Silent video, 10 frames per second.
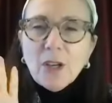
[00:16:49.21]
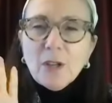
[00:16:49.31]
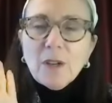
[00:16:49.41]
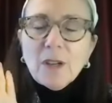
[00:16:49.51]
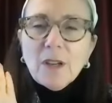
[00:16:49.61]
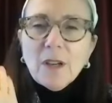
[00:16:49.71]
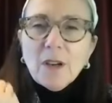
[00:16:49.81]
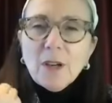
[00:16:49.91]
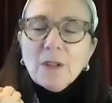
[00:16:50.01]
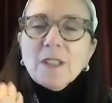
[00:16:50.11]

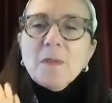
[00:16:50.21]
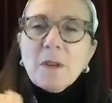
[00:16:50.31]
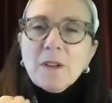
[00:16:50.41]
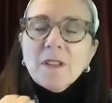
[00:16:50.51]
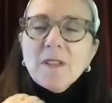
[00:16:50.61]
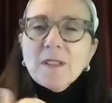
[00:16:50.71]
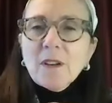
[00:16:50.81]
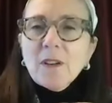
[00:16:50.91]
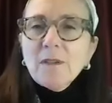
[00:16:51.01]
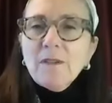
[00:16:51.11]
own experiences and
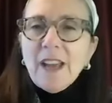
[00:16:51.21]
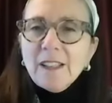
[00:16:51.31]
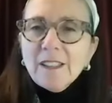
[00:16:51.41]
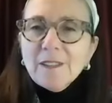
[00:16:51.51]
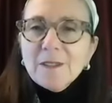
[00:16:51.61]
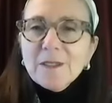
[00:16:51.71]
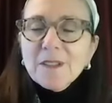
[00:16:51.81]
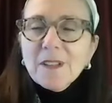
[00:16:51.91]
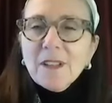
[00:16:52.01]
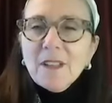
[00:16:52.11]
our own values,